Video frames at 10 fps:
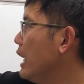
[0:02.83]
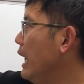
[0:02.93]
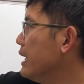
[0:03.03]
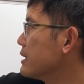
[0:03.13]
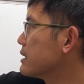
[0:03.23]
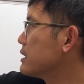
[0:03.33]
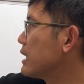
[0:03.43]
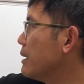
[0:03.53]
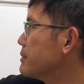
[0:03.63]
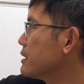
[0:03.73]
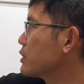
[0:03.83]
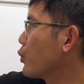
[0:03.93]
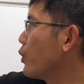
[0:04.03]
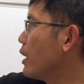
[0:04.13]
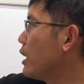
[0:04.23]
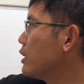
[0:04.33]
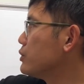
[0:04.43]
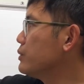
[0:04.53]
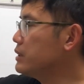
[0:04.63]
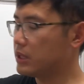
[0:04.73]
x times the square
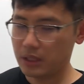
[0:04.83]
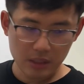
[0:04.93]
root,